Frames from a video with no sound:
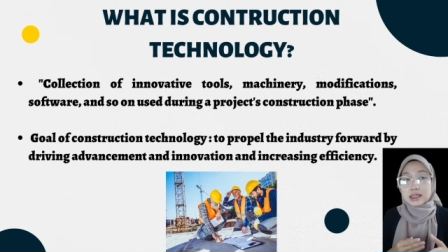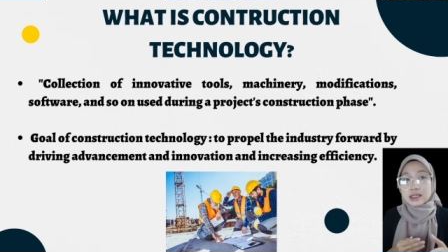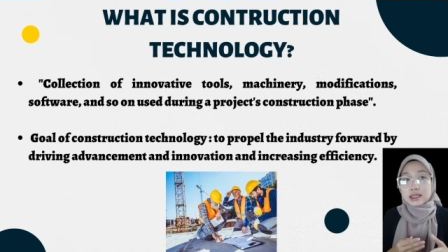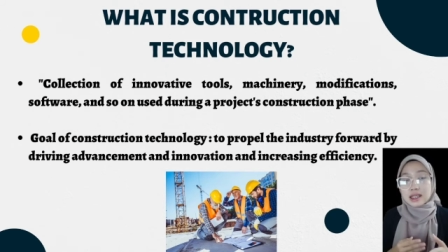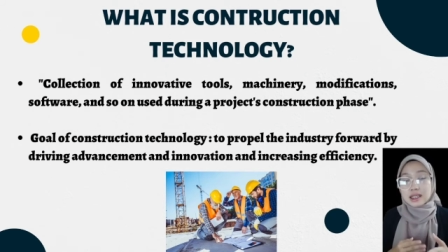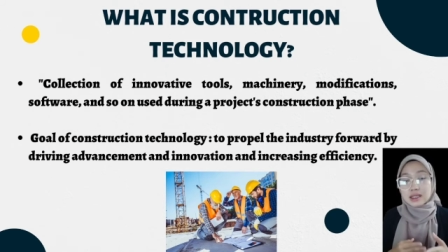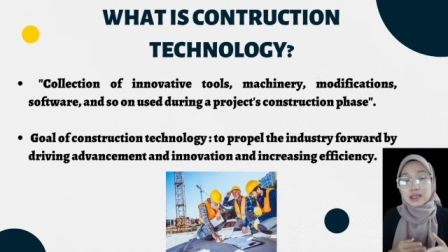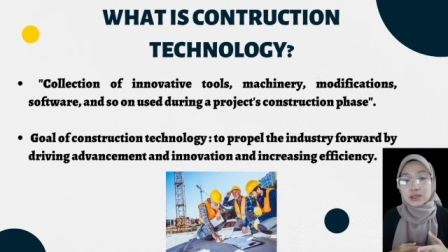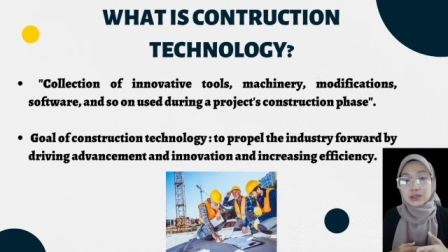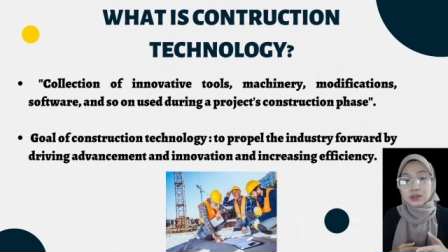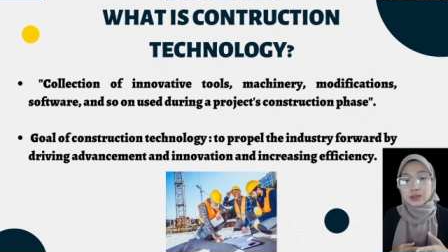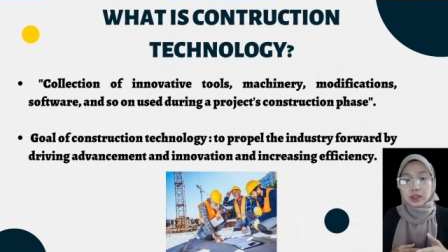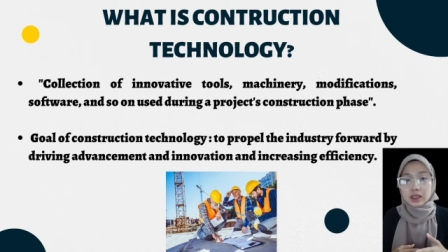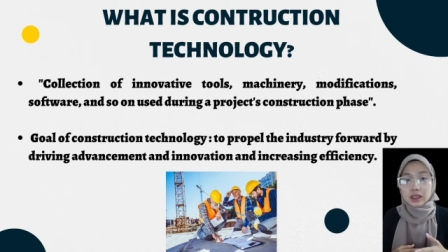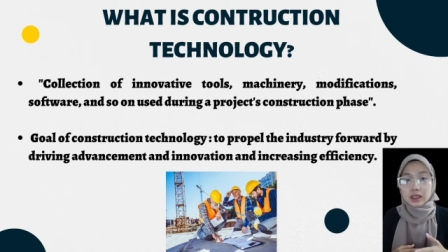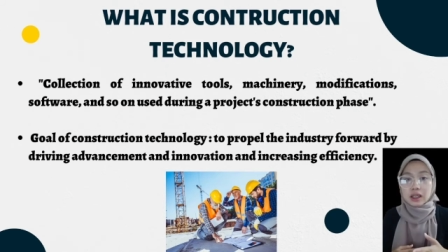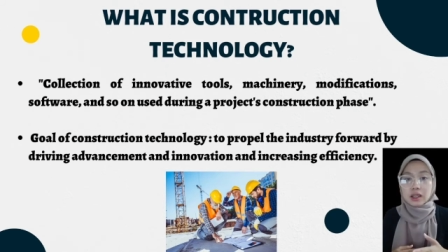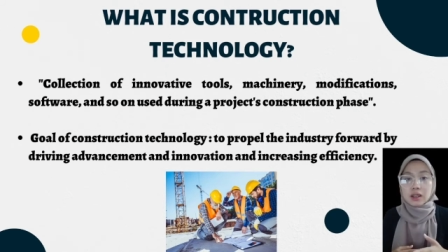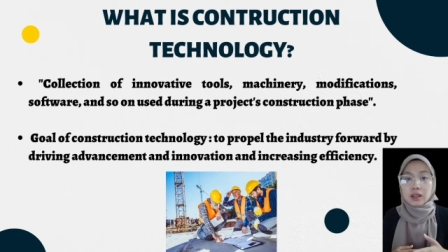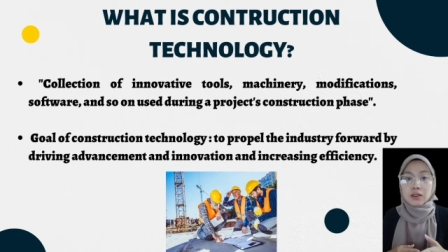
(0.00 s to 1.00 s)

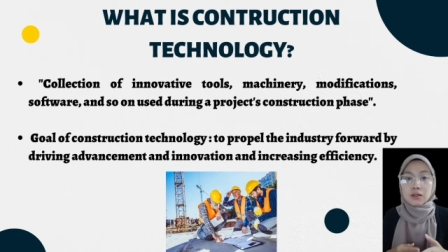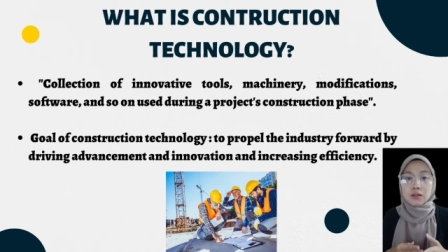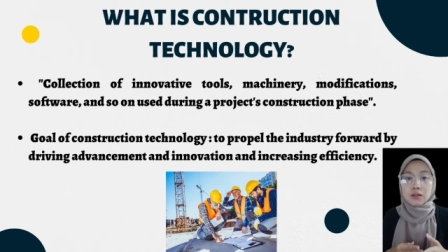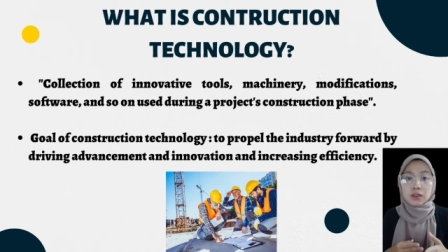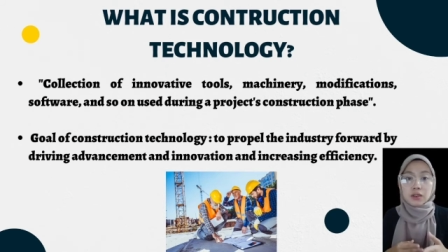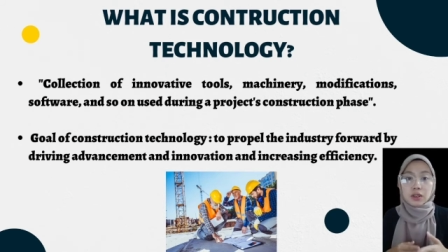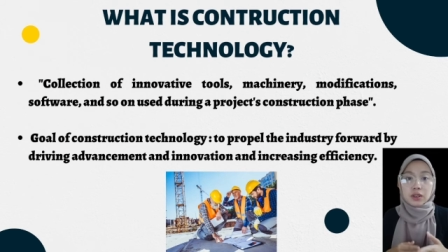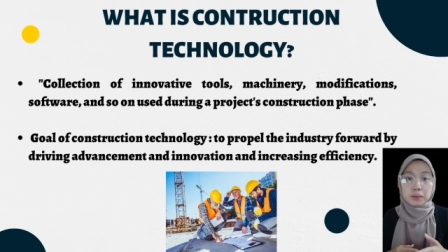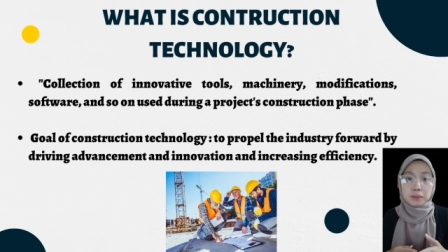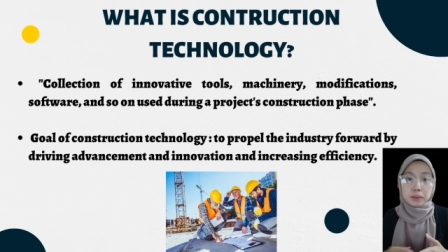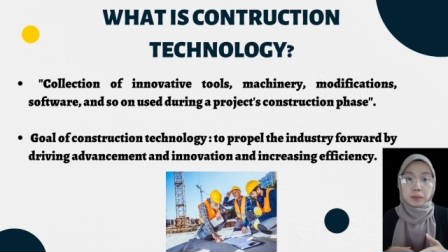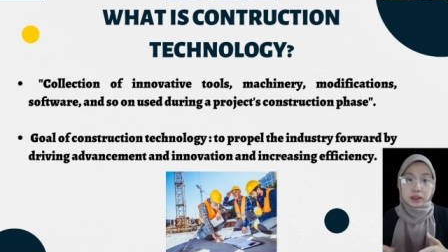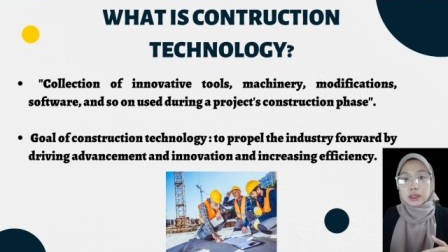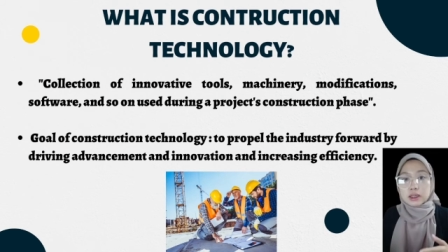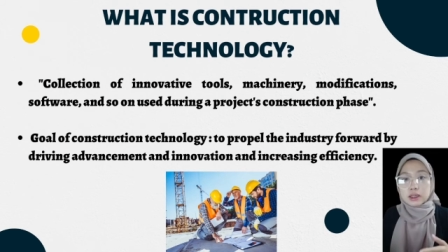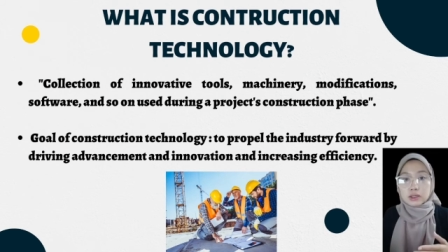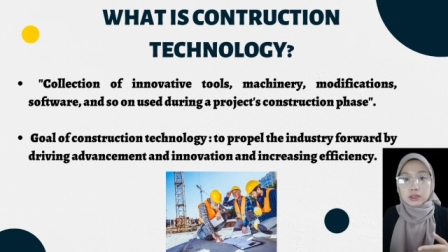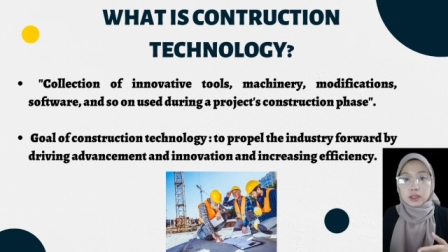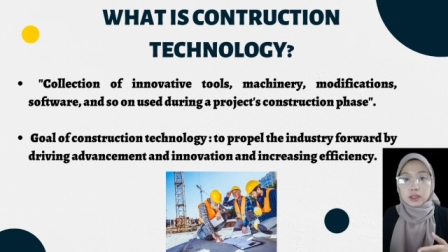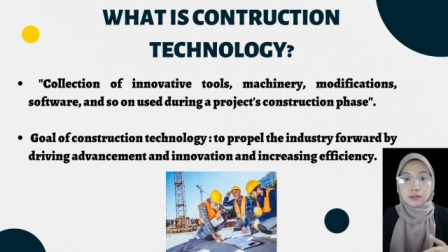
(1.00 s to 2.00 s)
industry forward
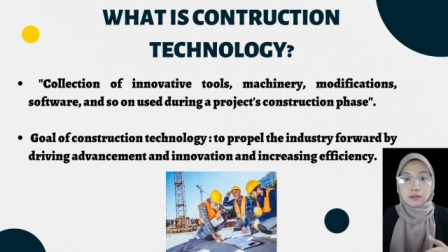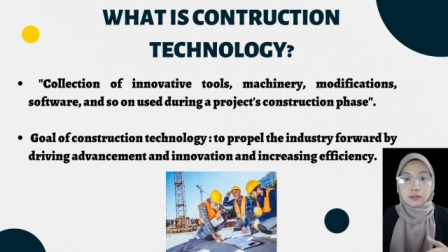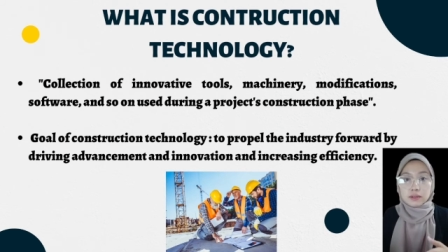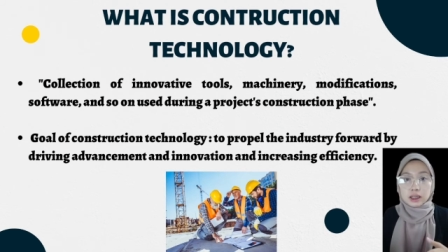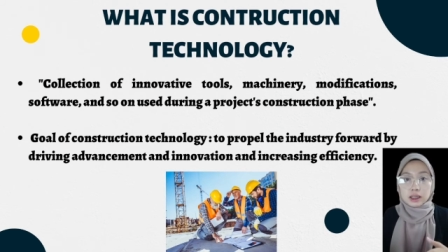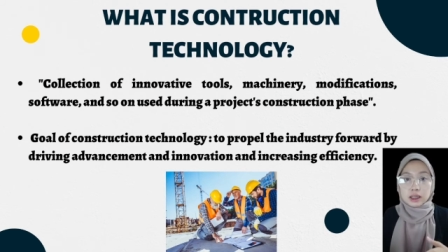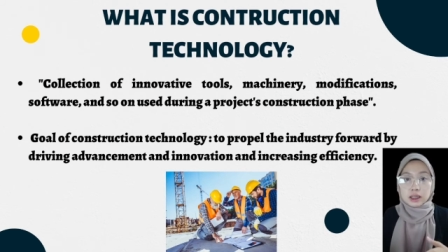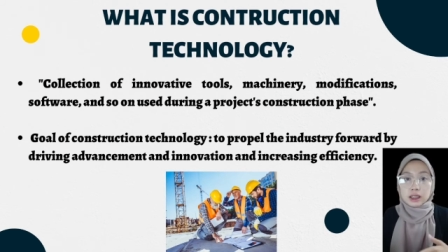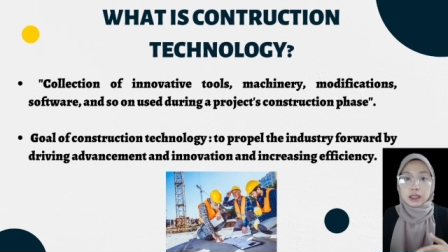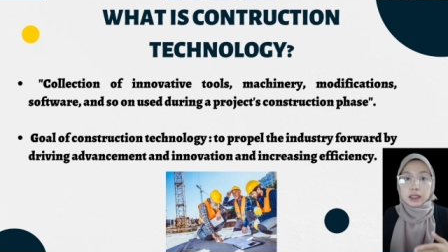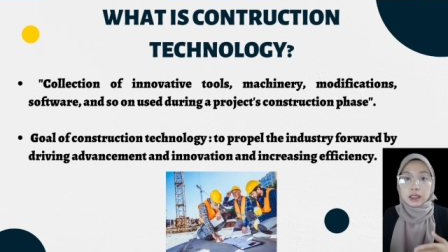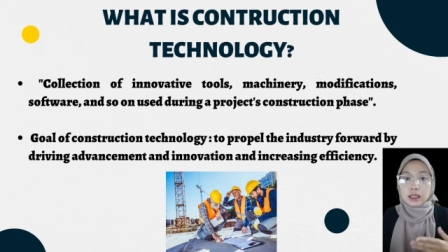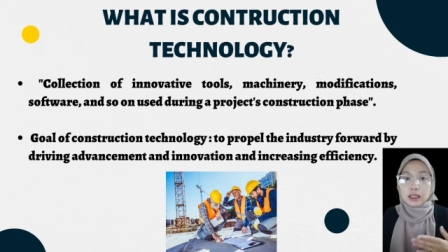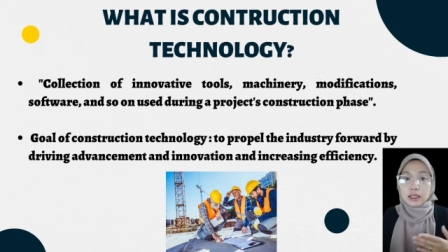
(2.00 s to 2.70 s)
by driving